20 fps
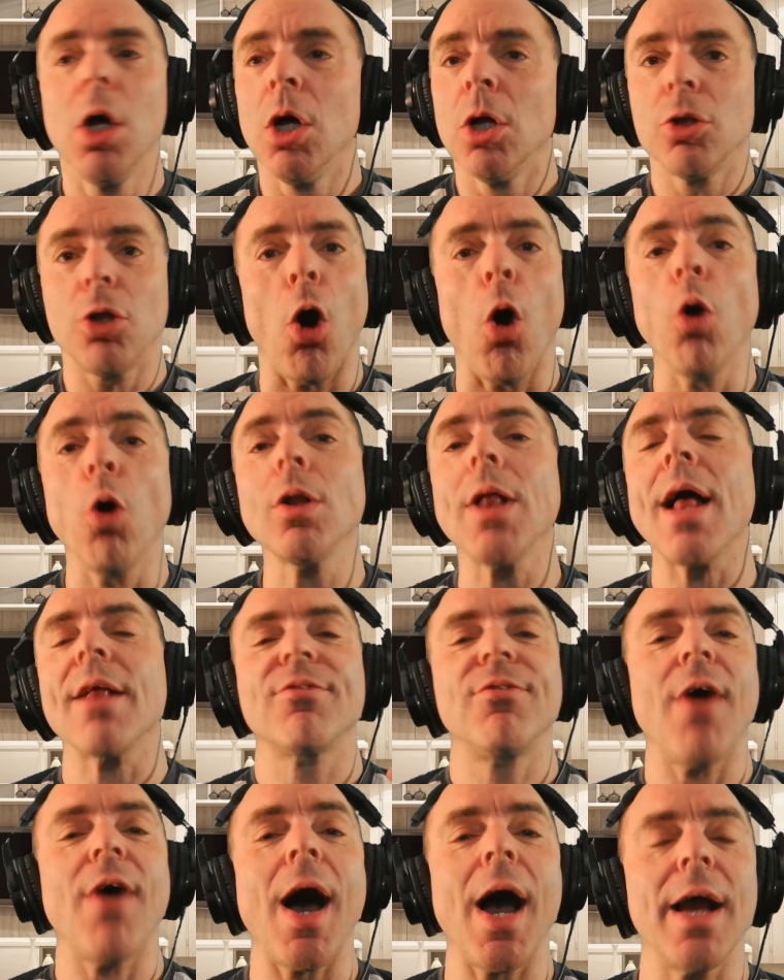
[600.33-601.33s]

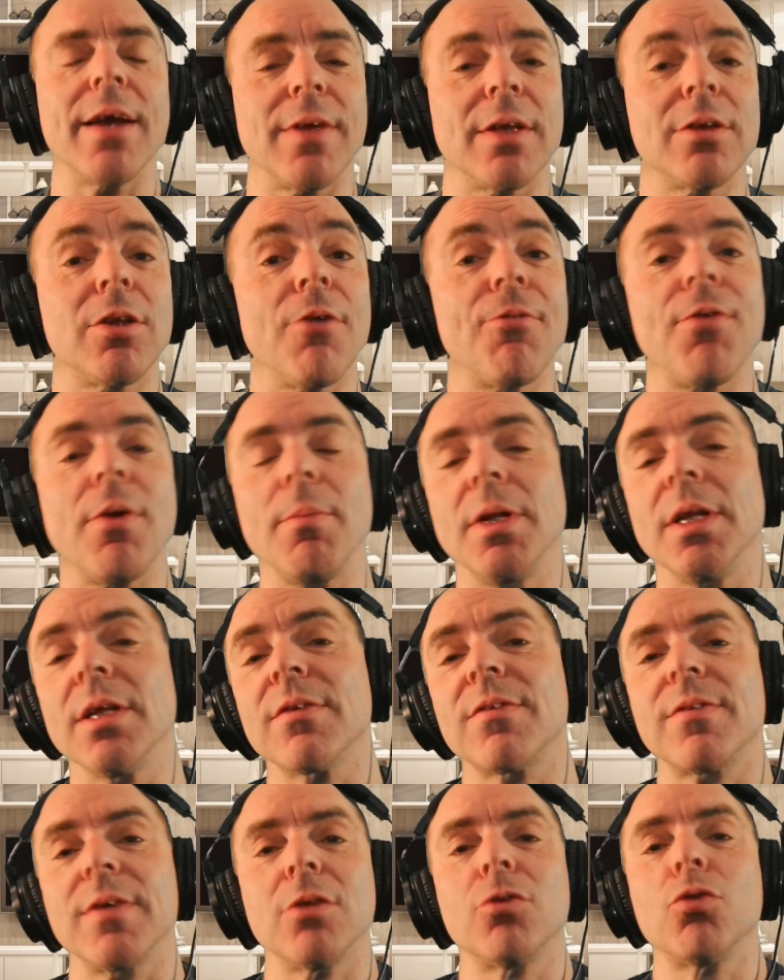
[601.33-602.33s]
advice that the
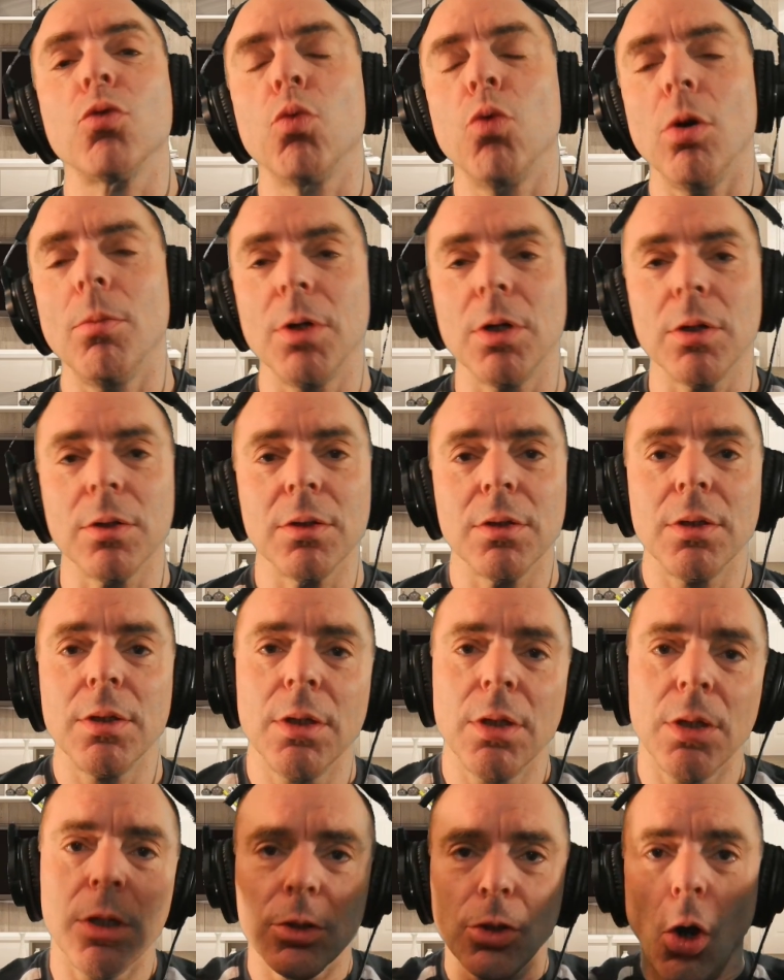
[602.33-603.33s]
feminist said to woman,
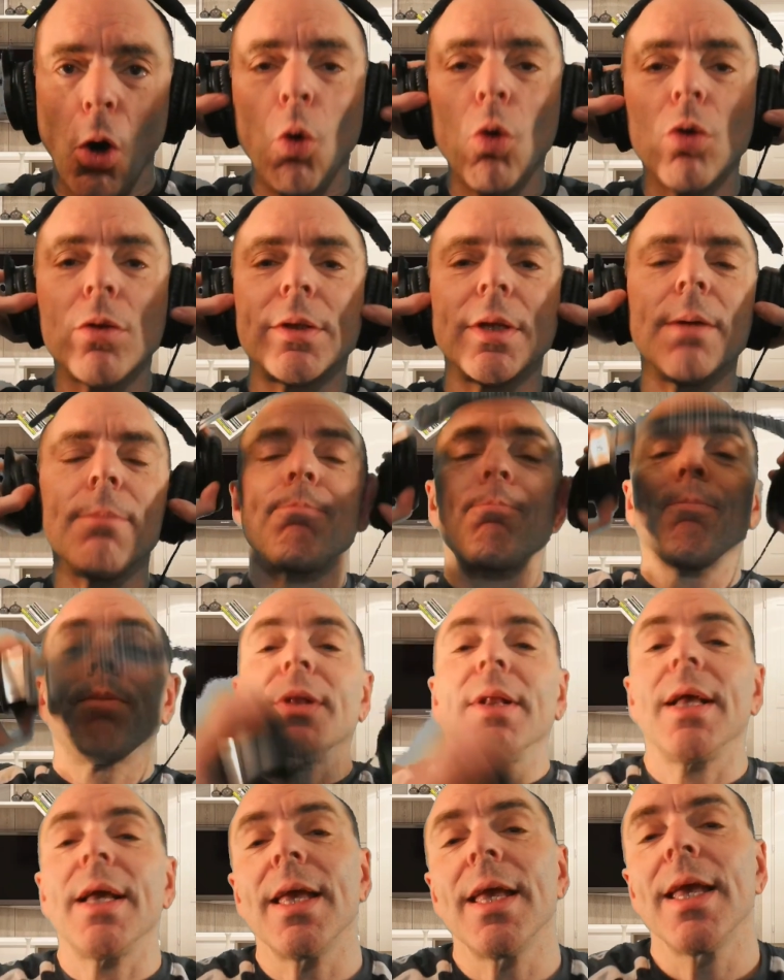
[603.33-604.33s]
The whole thing
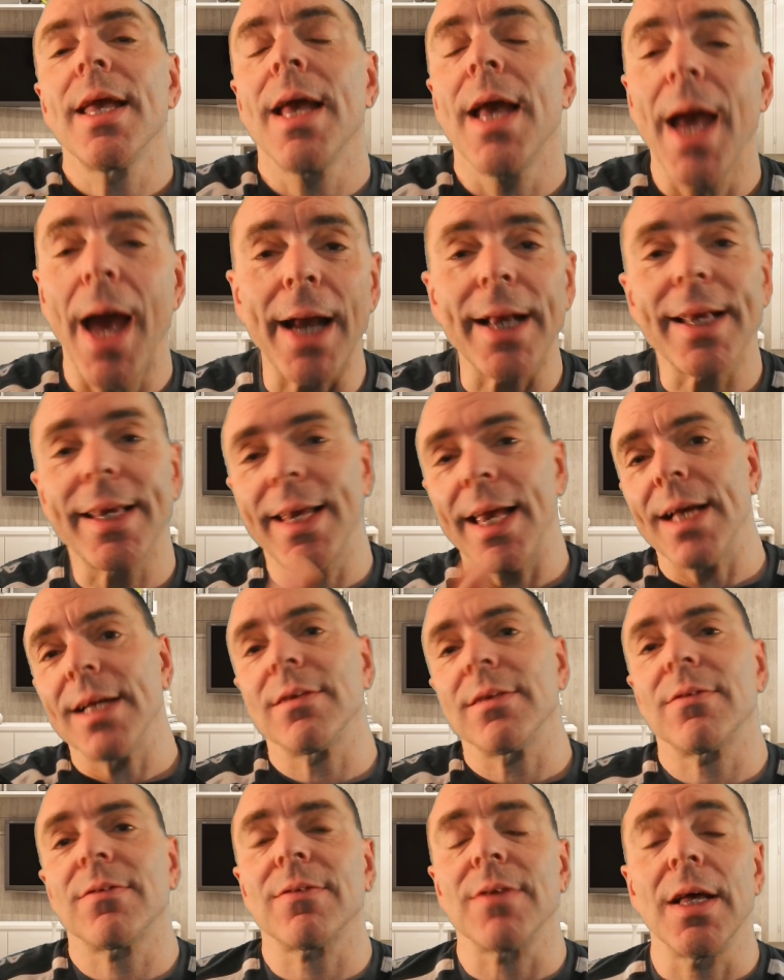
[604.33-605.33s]
play
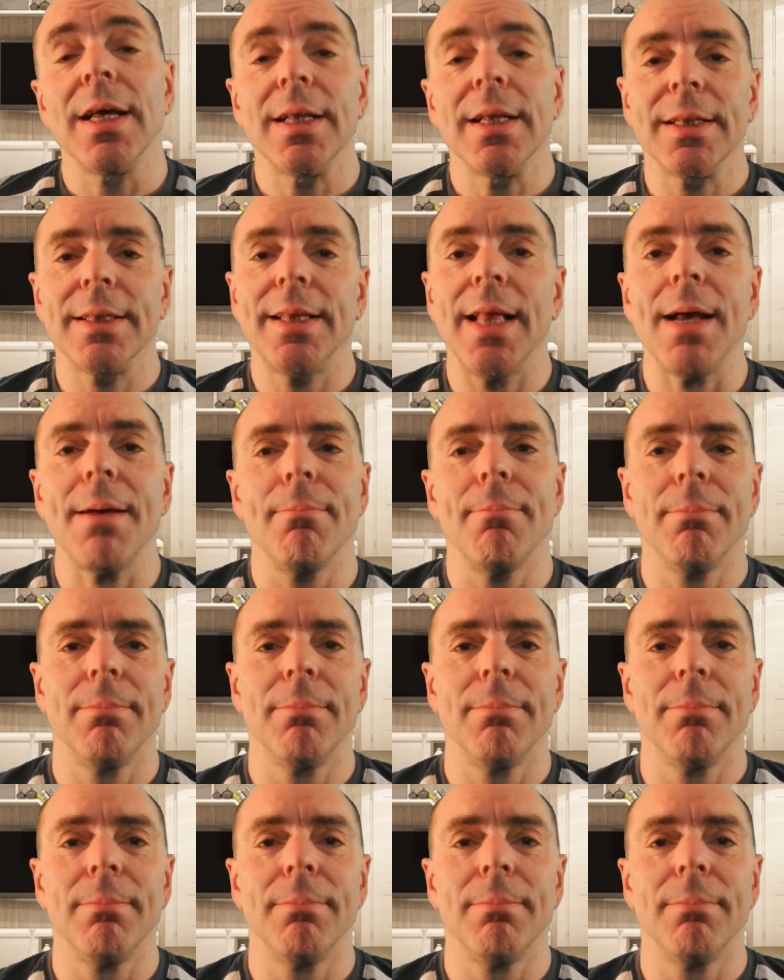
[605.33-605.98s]
against them.